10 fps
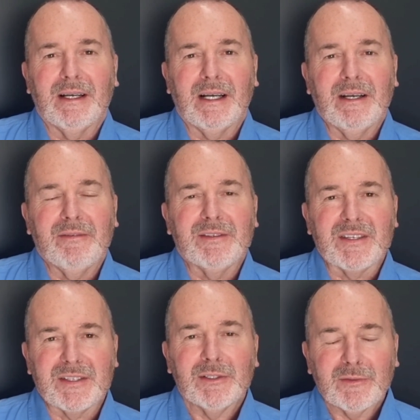I've
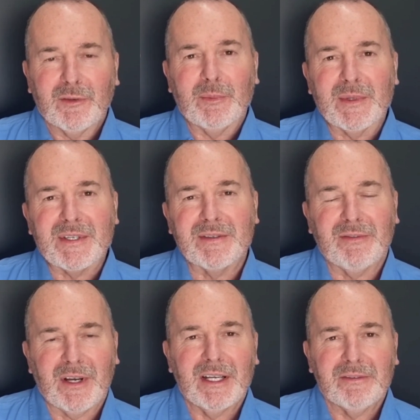distilled from this
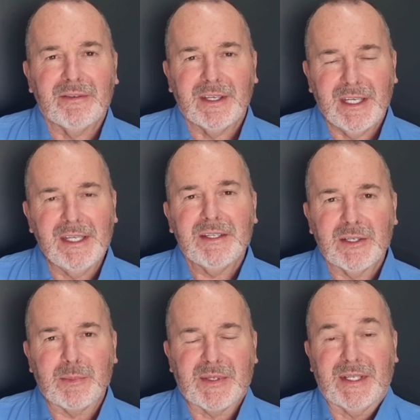5 key
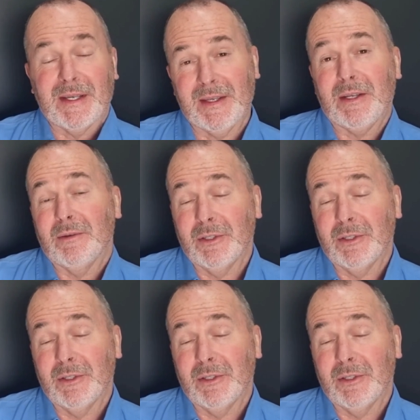tips that I think